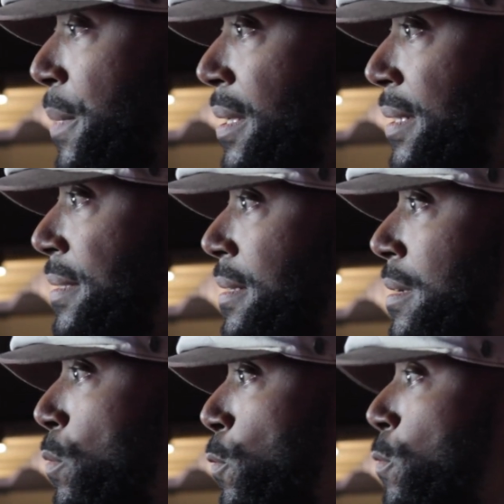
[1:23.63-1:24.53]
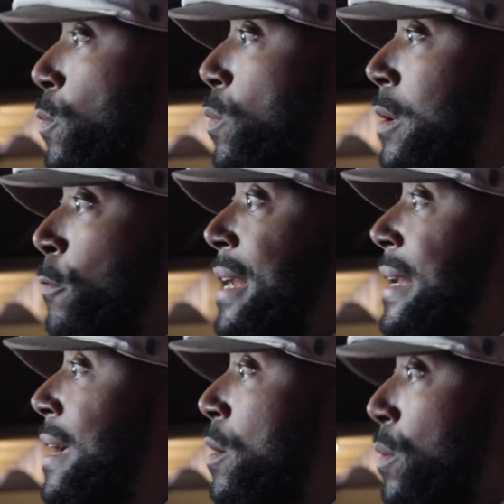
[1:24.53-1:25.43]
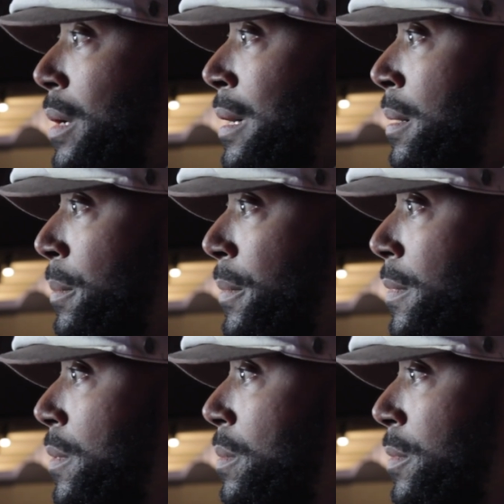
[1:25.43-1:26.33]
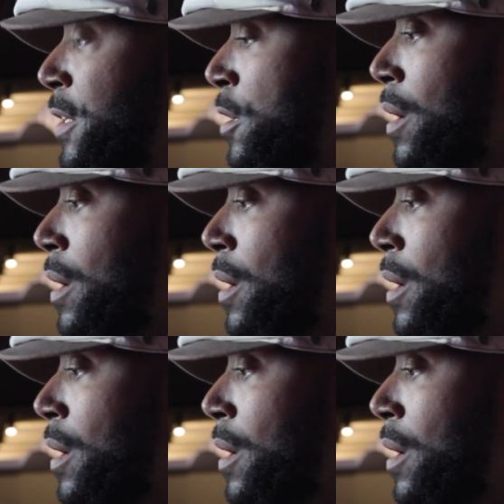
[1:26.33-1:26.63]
because right now, you know,